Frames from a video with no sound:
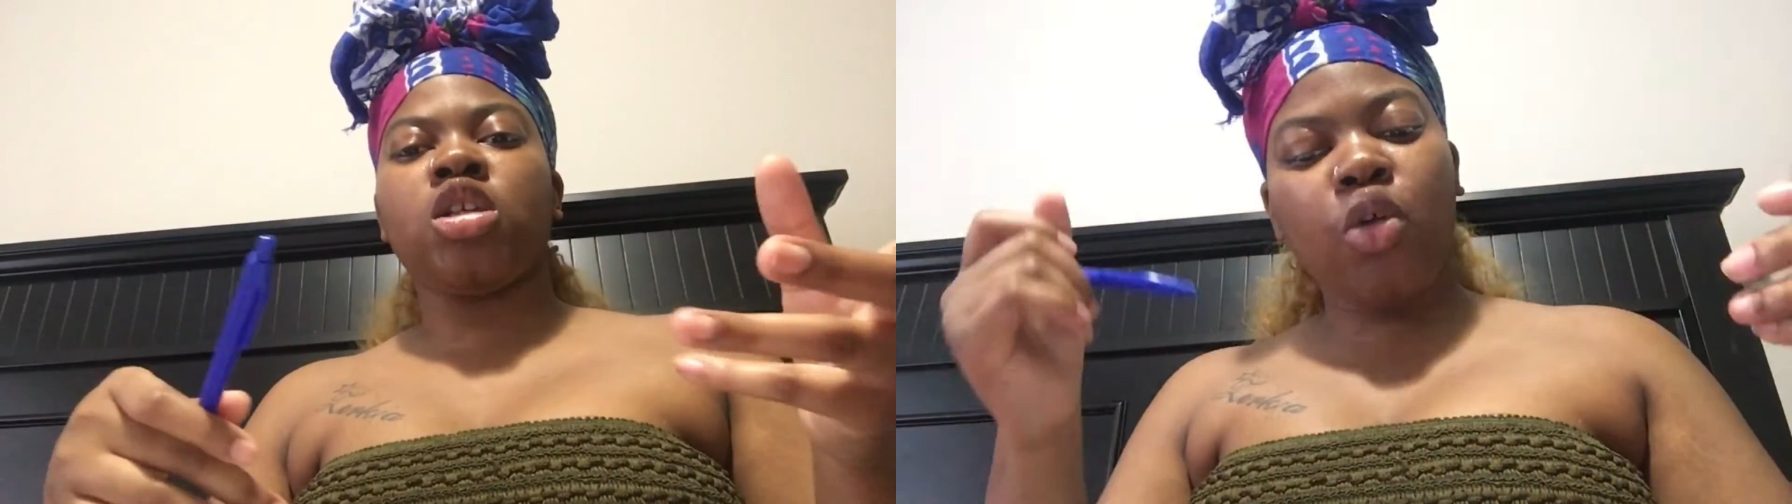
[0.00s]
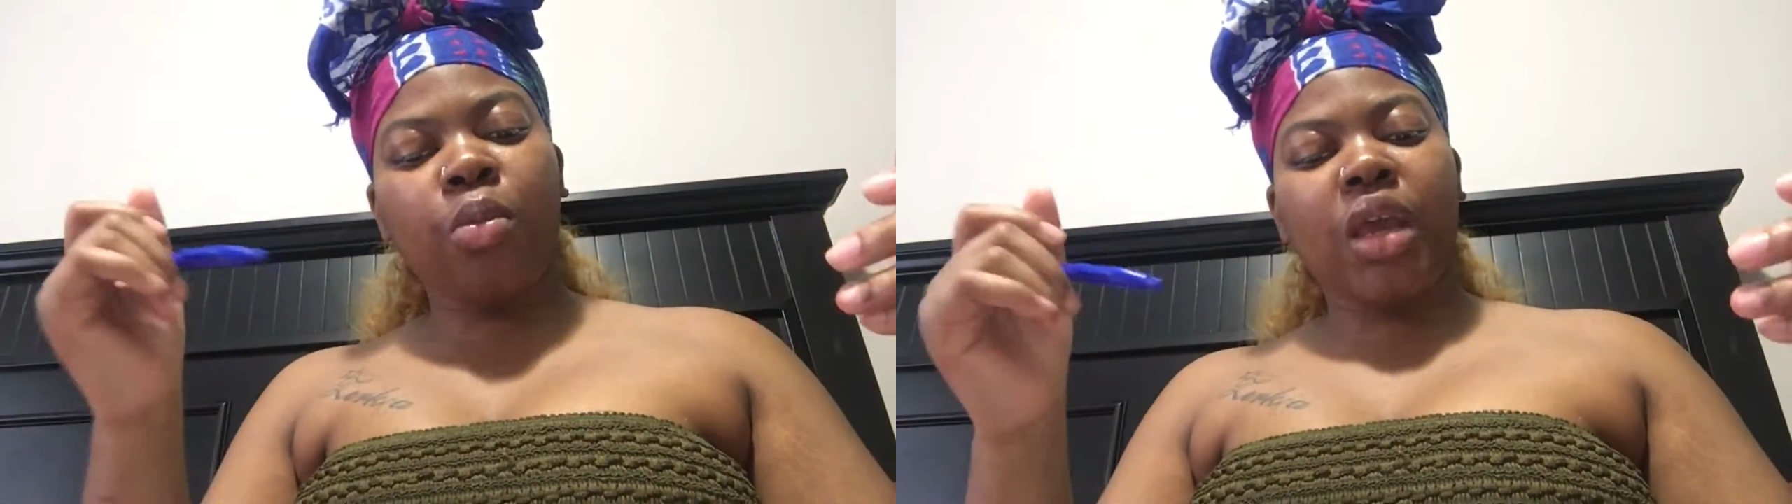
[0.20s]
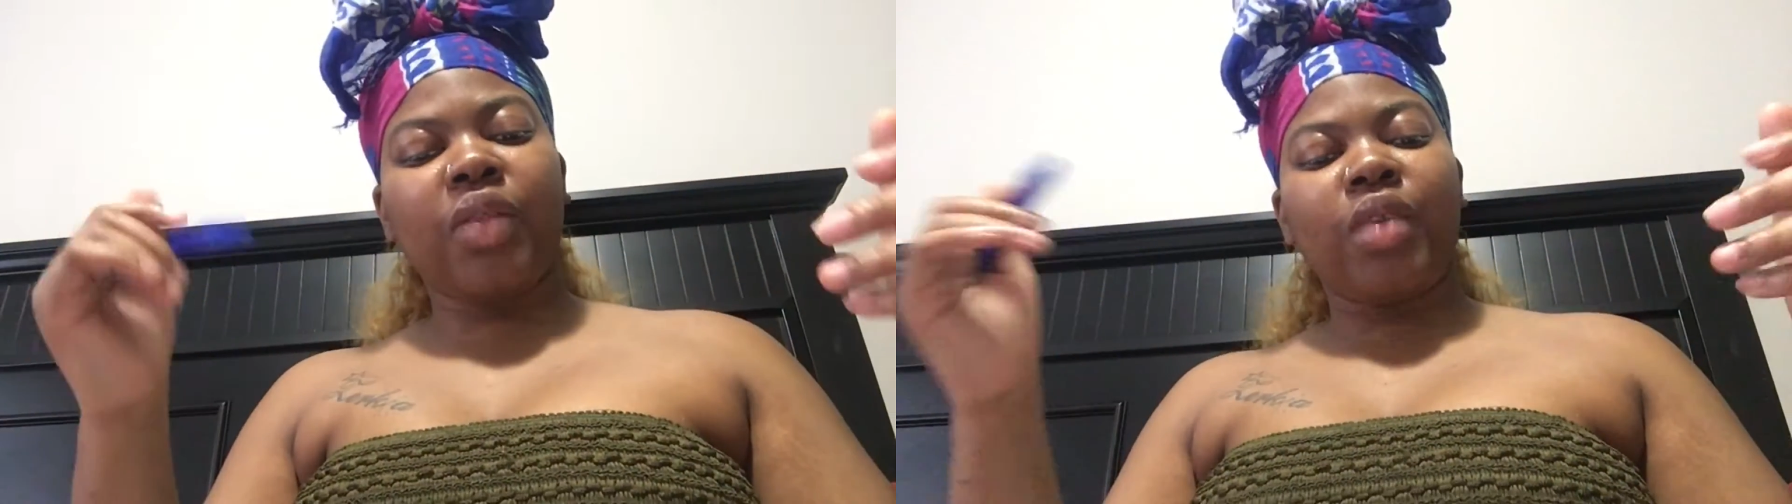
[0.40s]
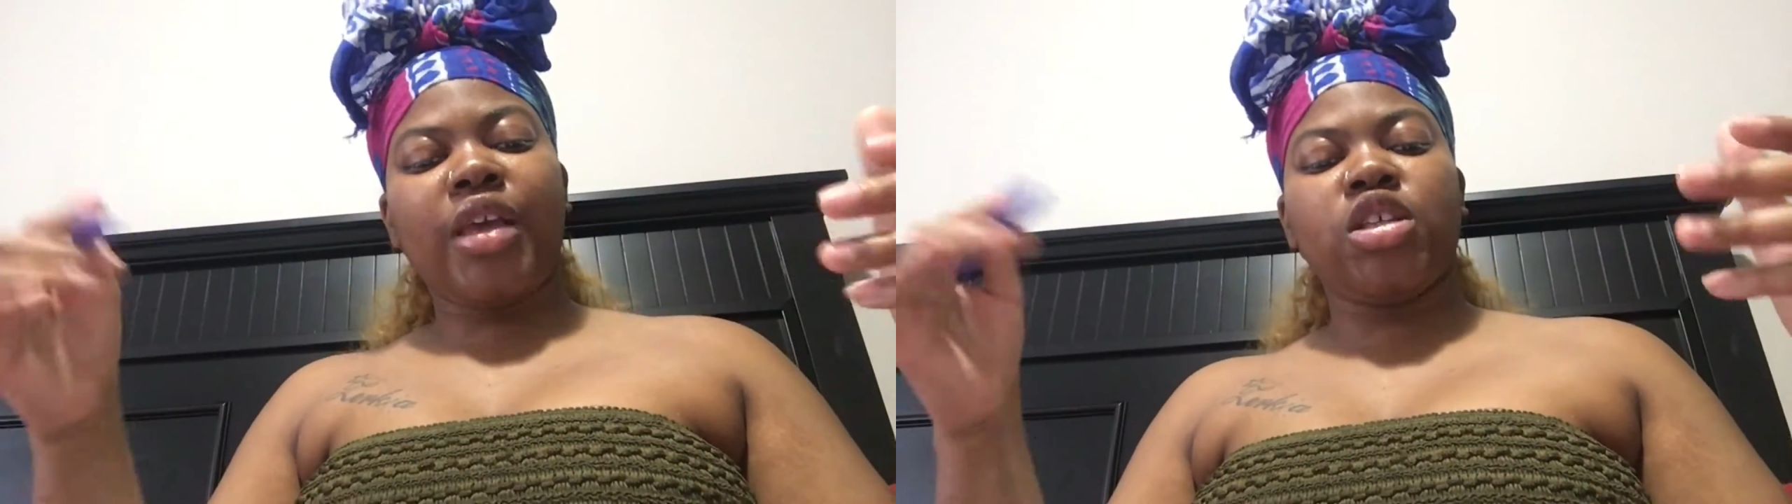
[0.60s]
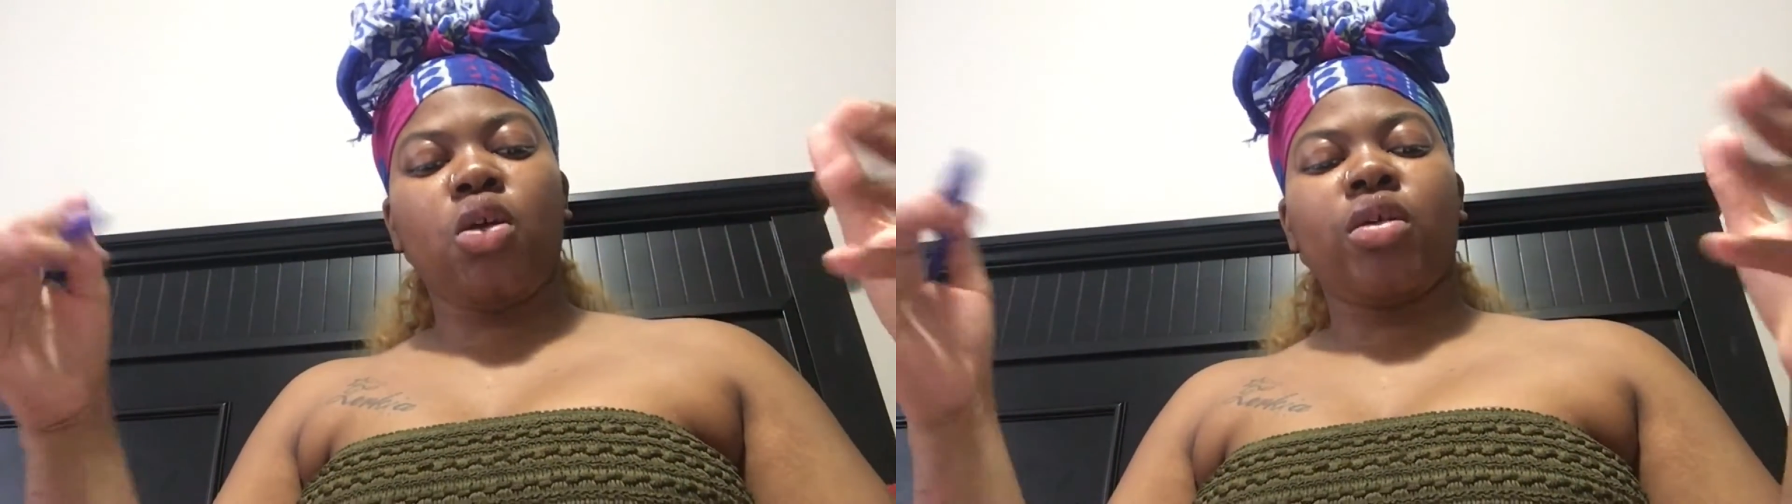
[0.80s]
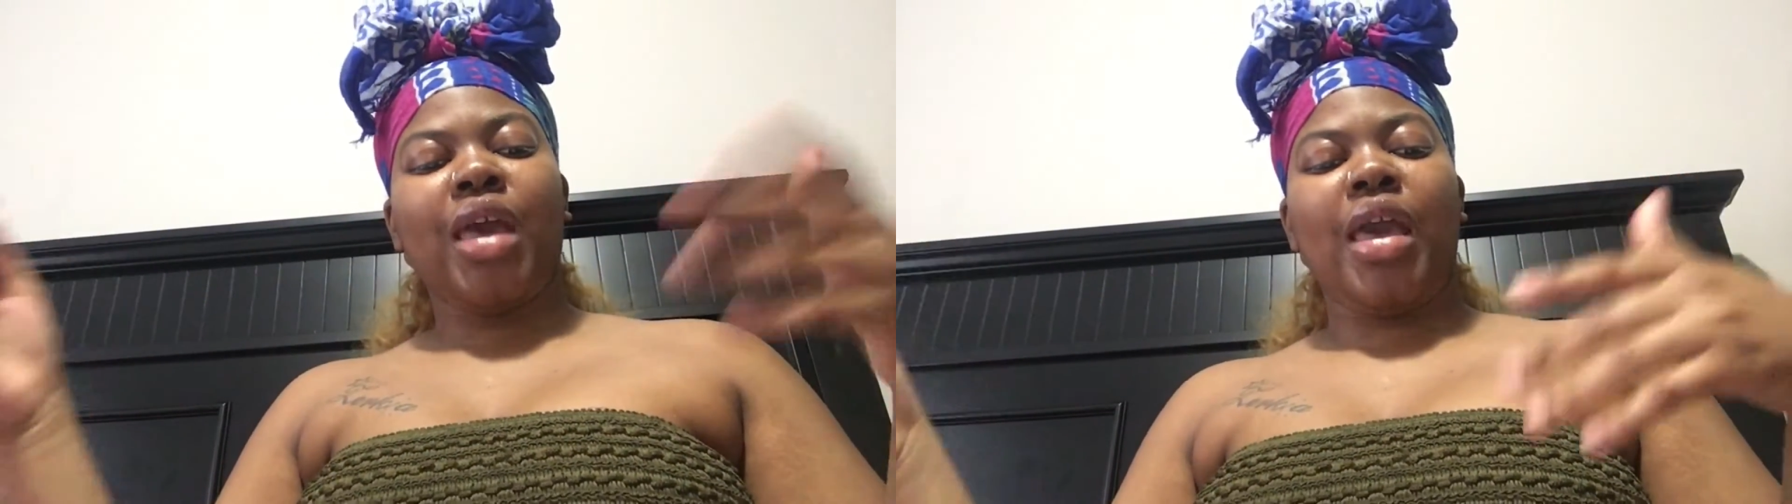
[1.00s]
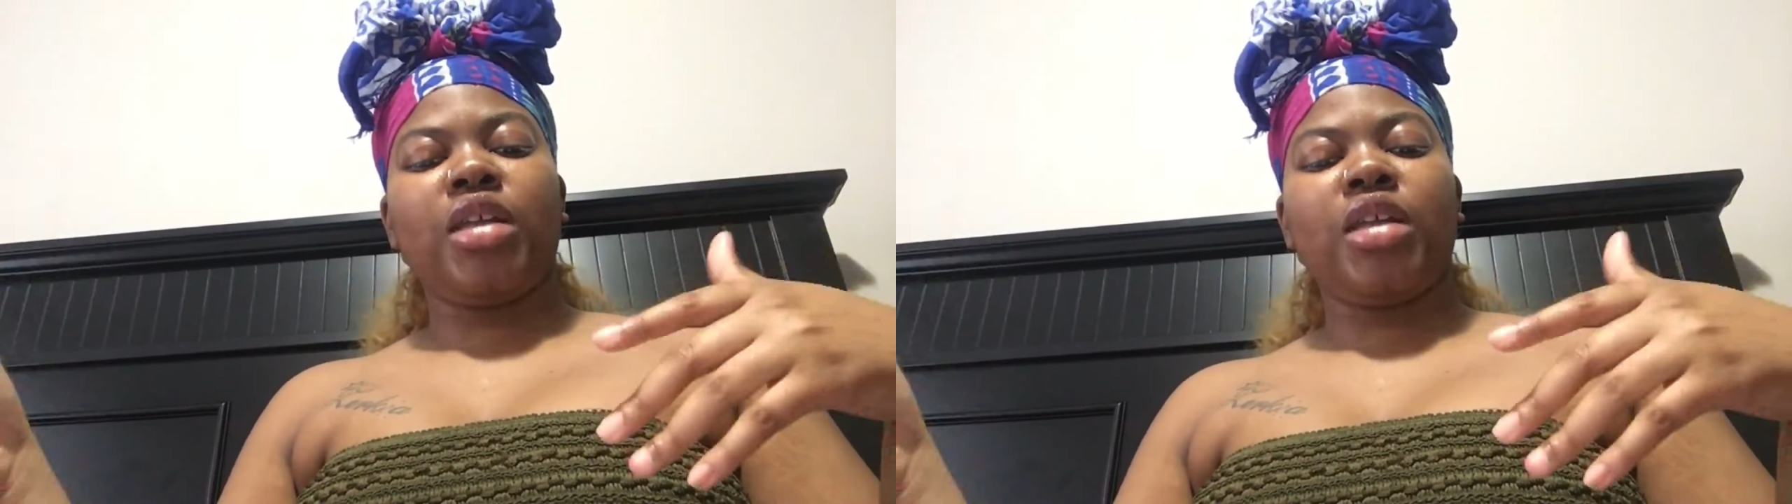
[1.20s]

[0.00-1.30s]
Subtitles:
do men think it's okay